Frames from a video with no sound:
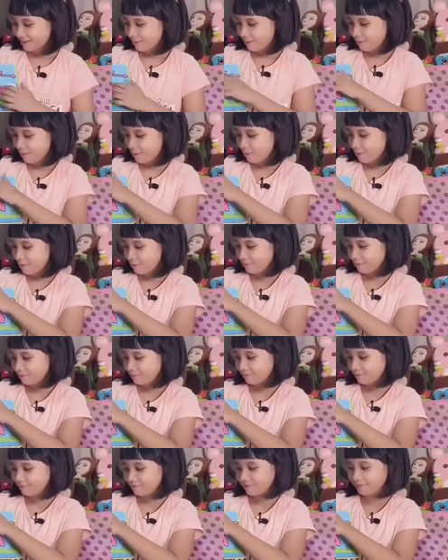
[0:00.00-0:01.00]
oh,
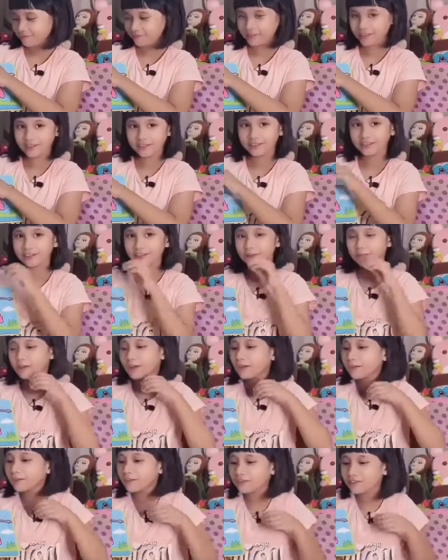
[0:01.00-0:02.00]
the little
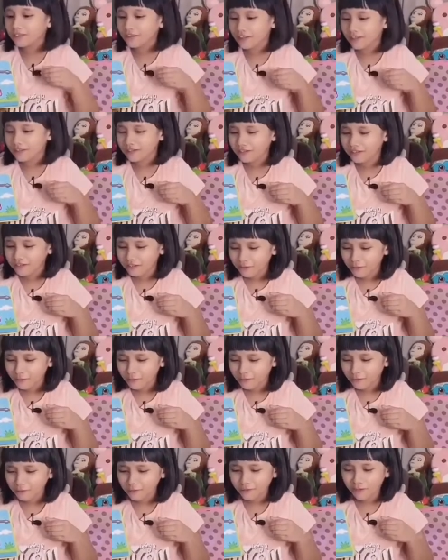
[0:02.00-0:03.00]
mouse is like,
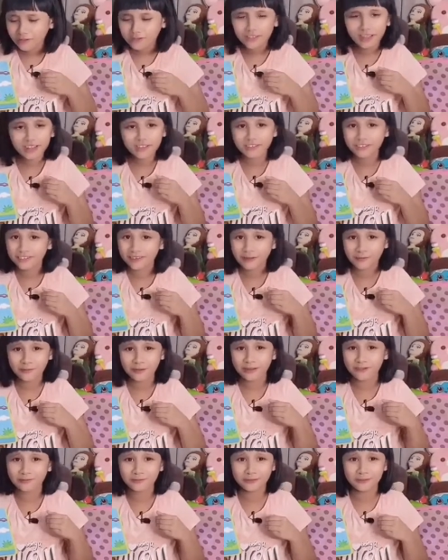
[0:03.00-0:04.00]
oh no, that's not
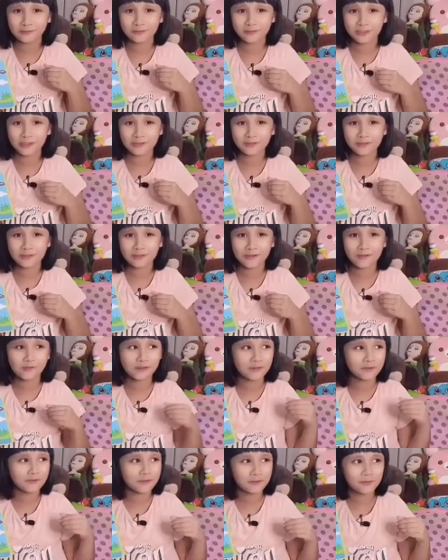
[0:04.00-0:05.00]
my flamingo.
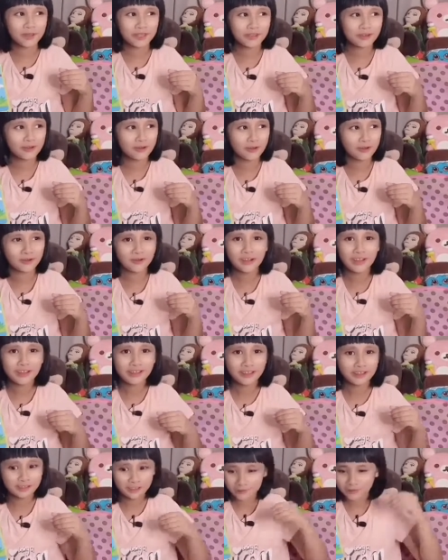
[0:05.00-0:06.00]
My flamingo
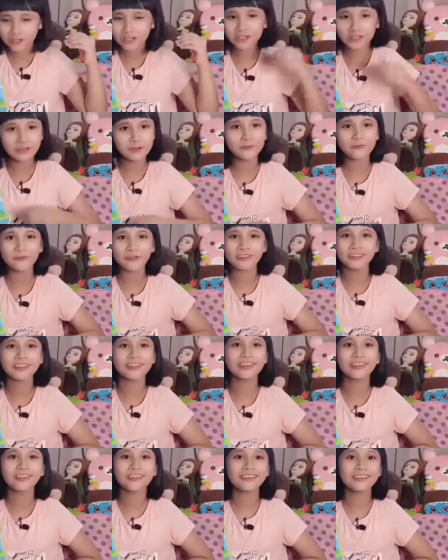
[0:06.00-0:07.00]
is even different
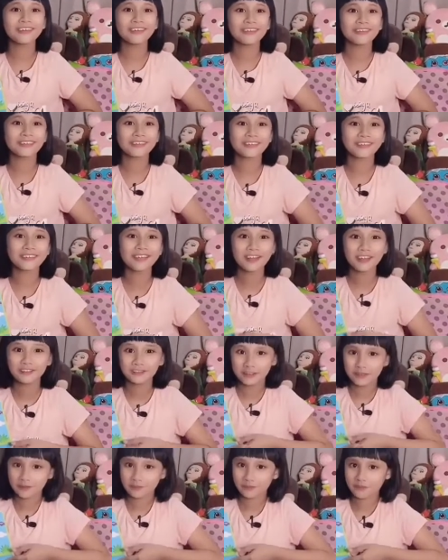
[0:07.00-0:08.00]
than this.
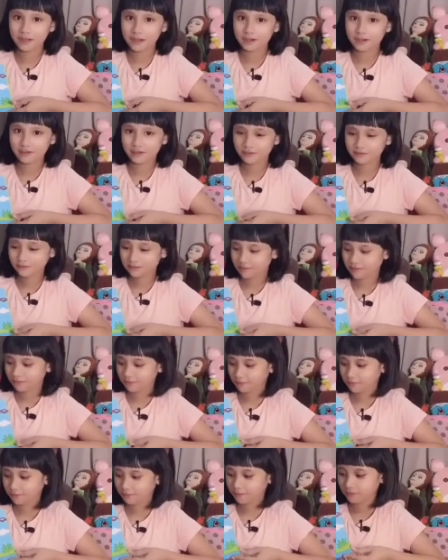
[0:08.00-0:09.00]
Let's find out.
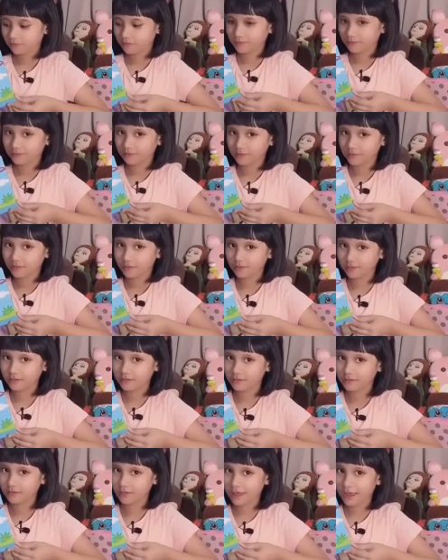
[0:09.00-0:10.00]
This is
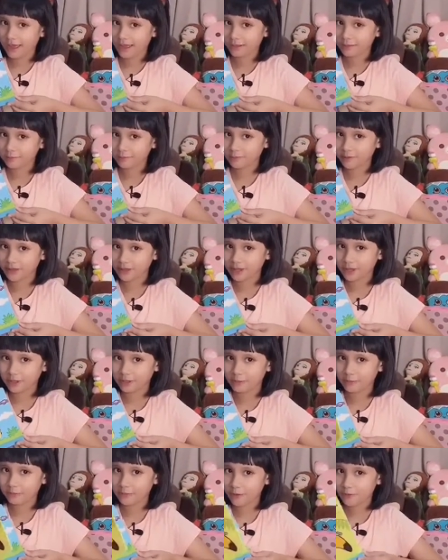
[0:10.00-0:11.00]
the last
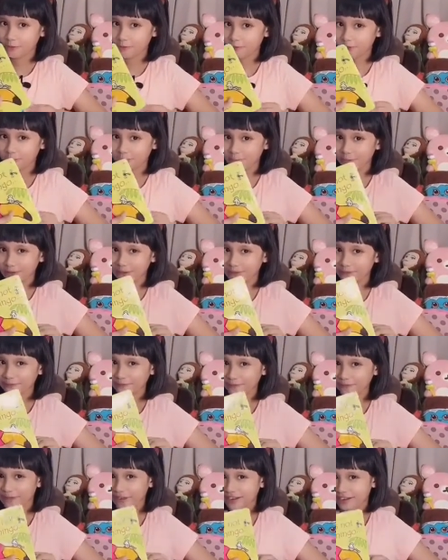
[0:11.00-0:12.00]
page, but who do we
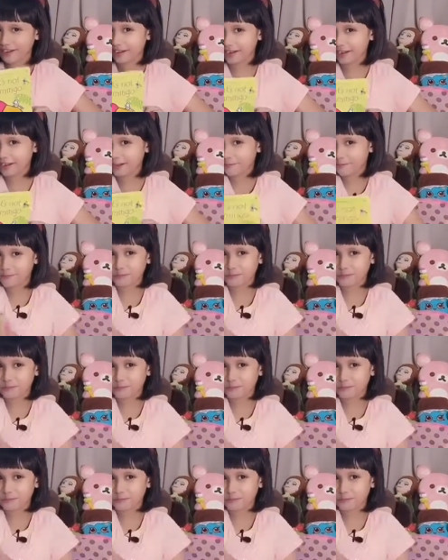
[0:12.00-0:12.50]
find?